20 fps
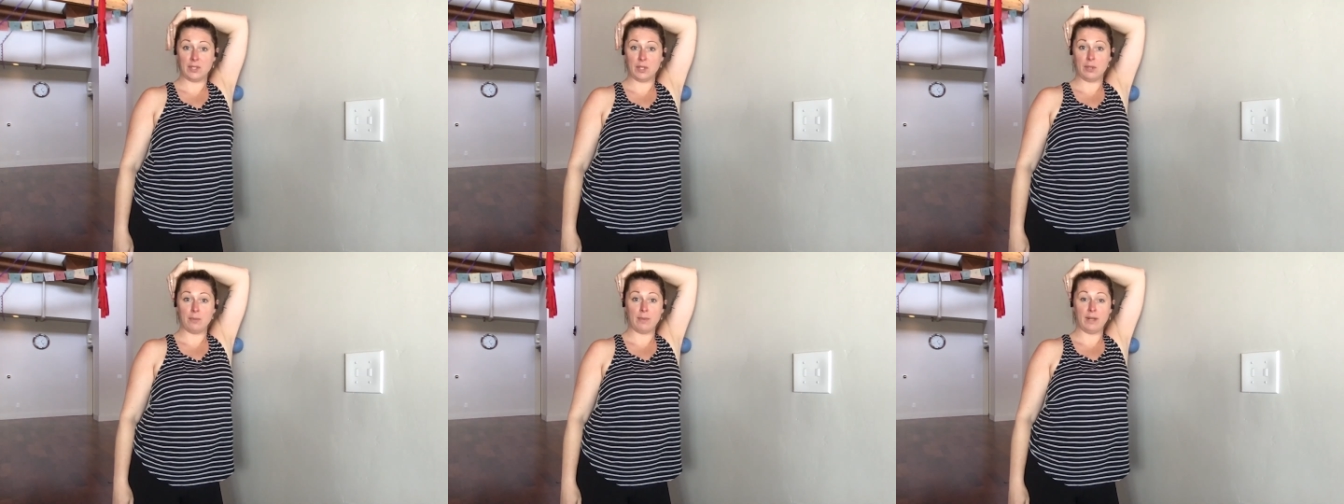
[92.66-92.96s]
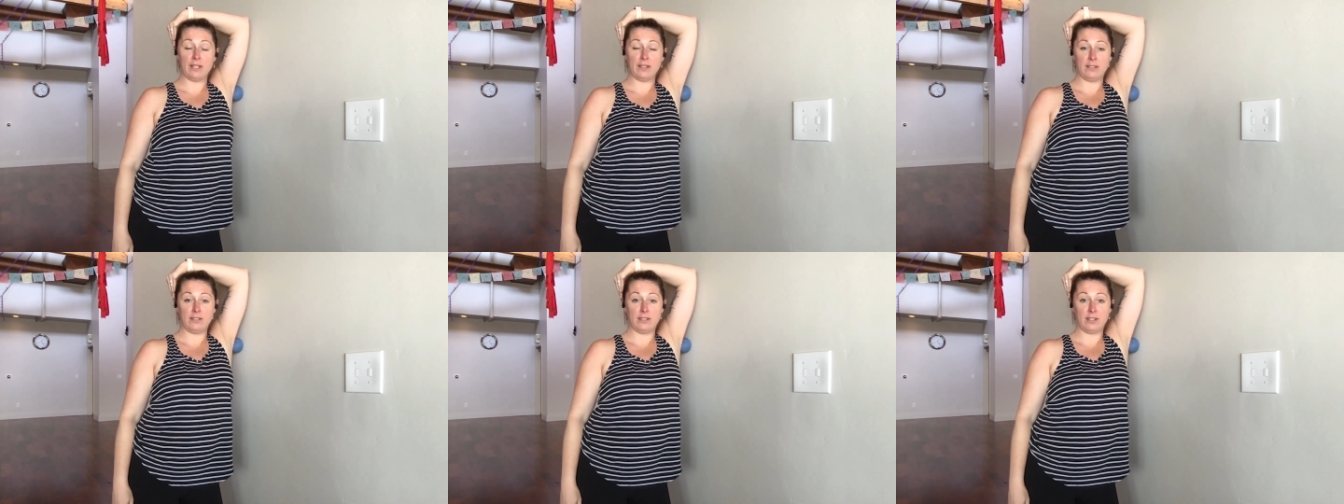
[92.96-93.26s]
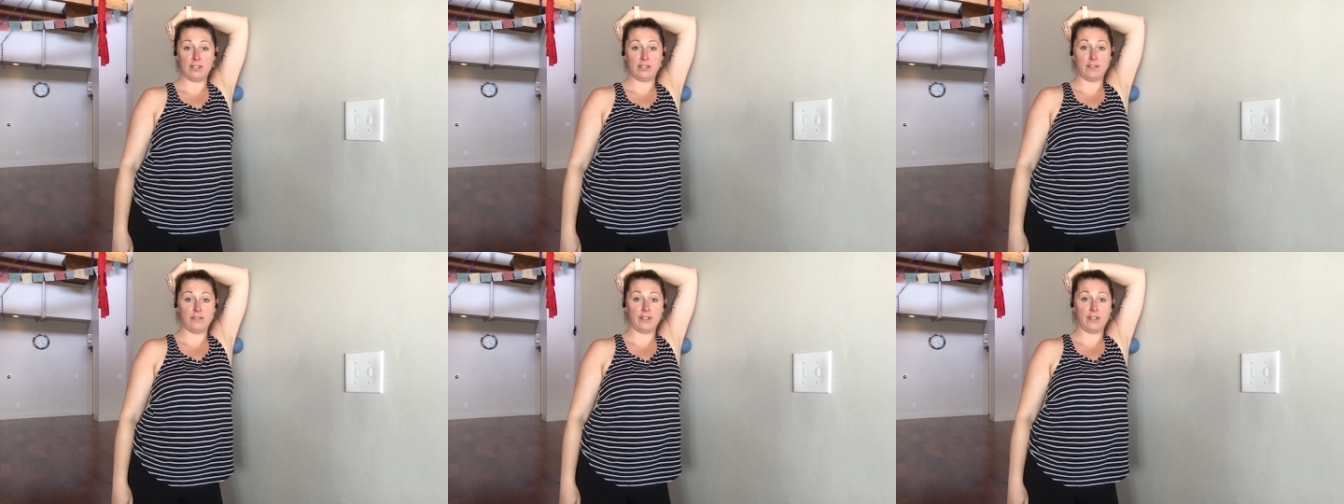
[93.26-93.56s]
You might
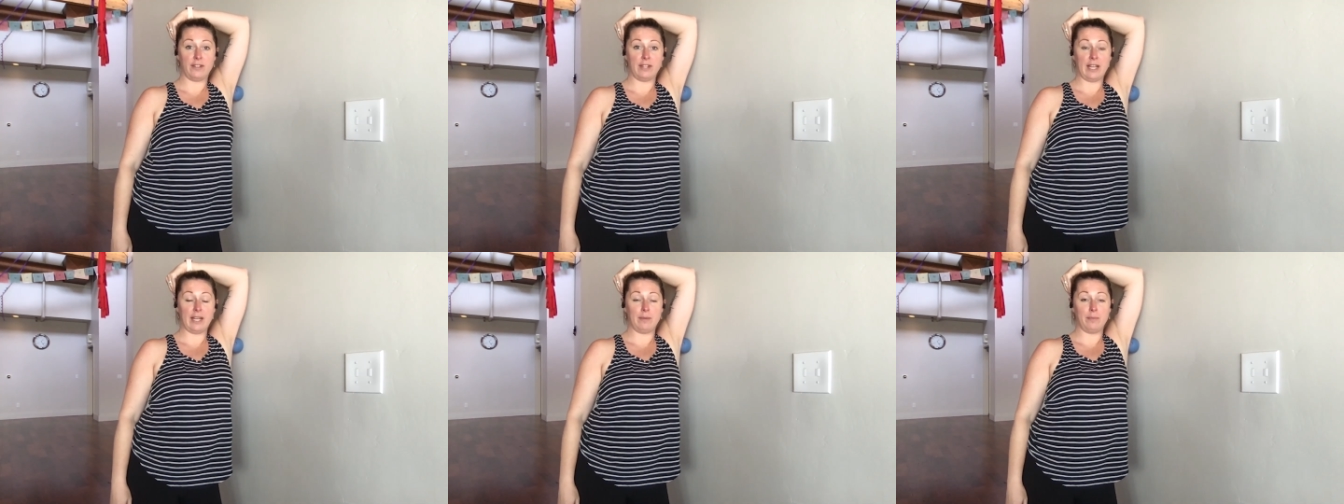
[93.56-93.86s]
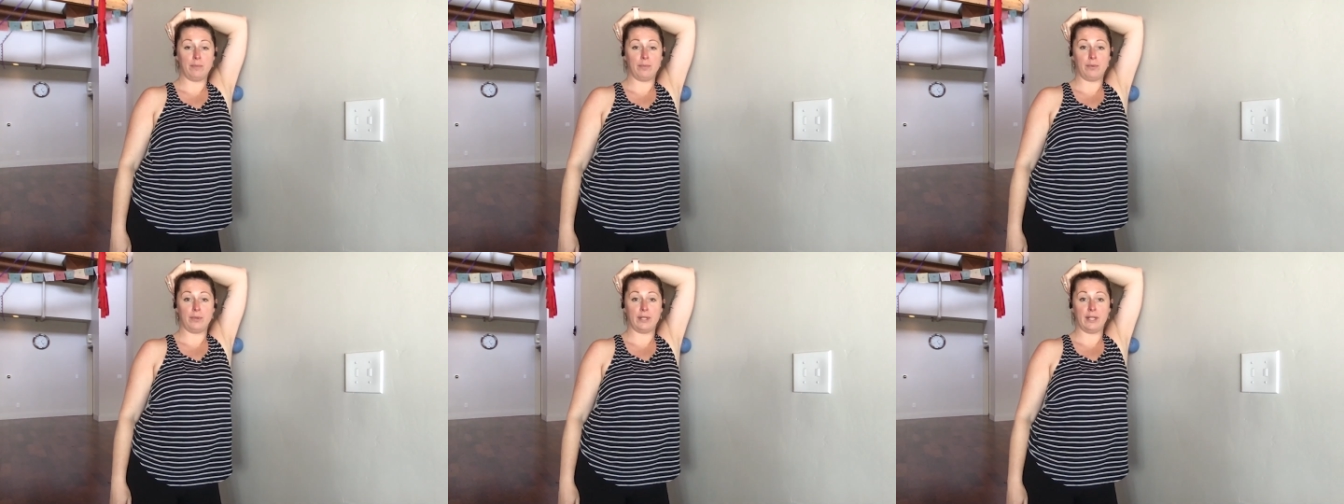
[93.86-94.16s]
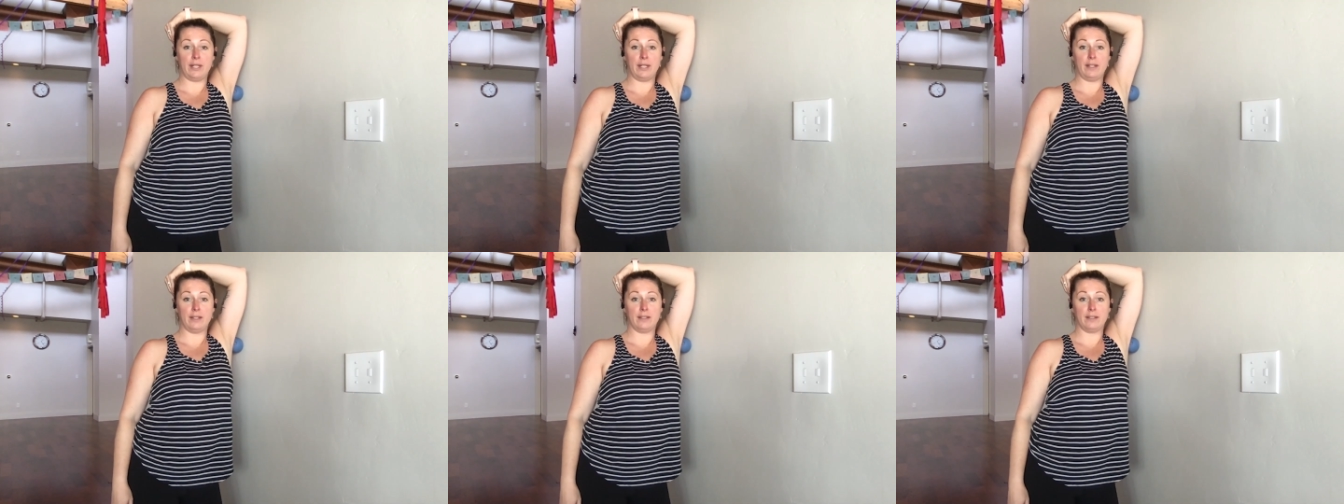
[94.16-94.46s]
start to feel that
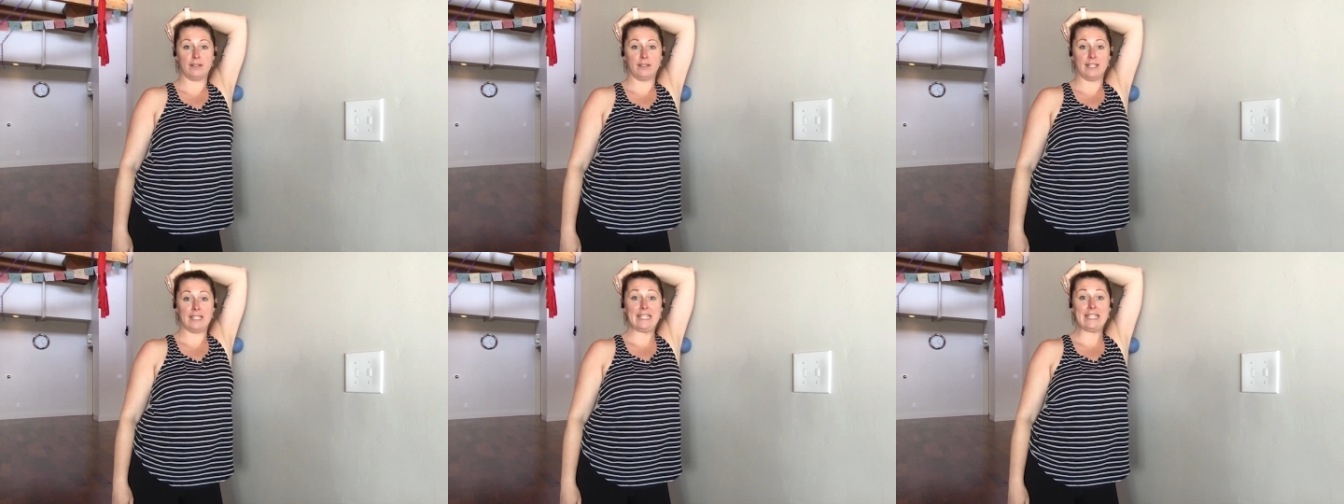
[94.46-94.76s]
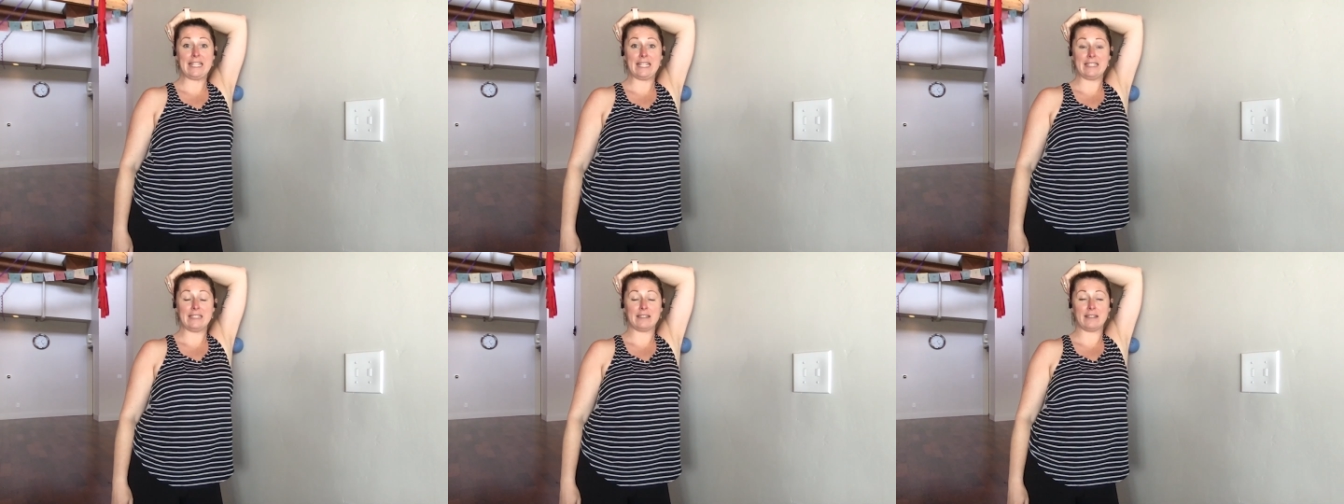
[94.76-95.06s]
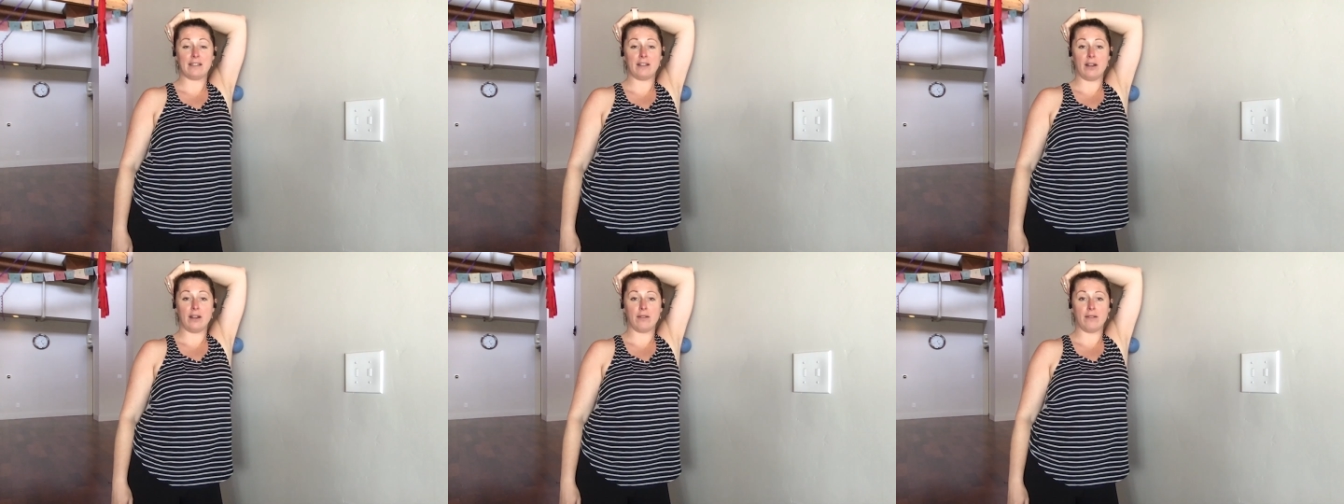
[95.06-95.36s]
pretty
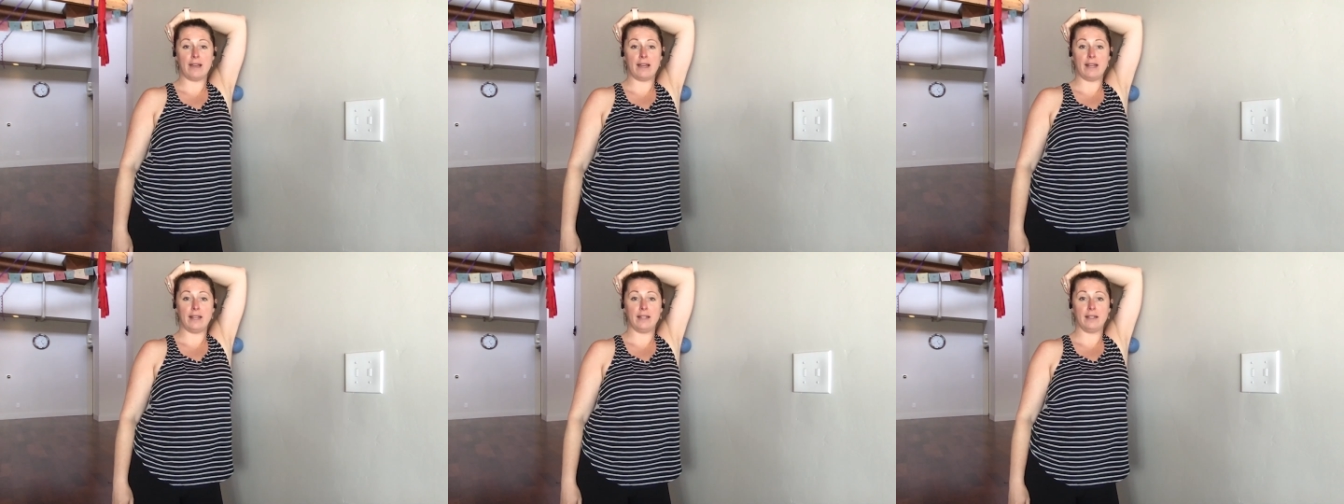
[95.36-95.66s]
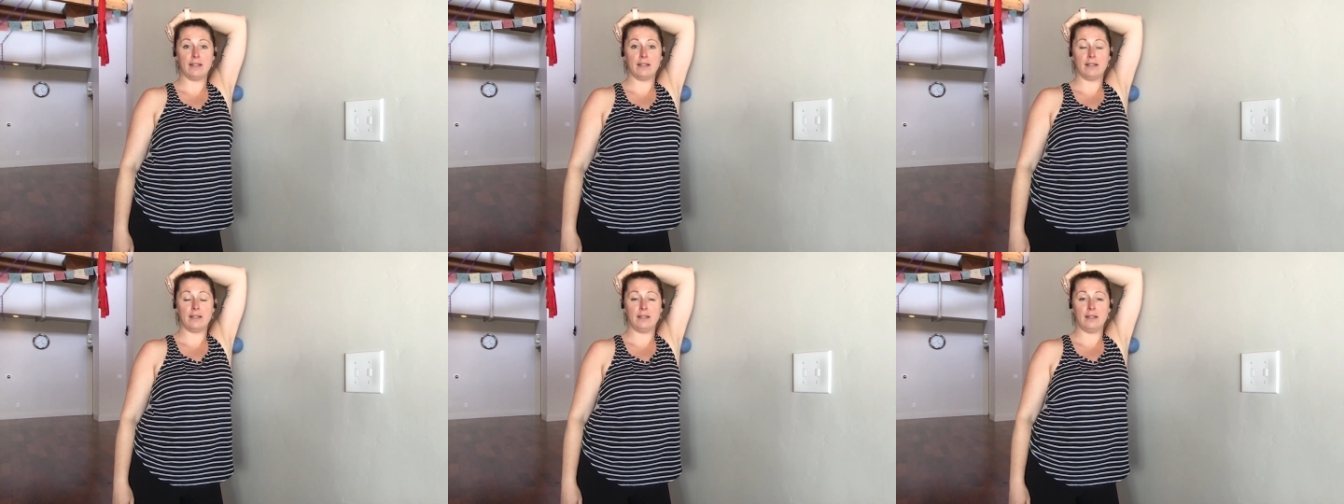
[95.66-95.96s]
intensely already.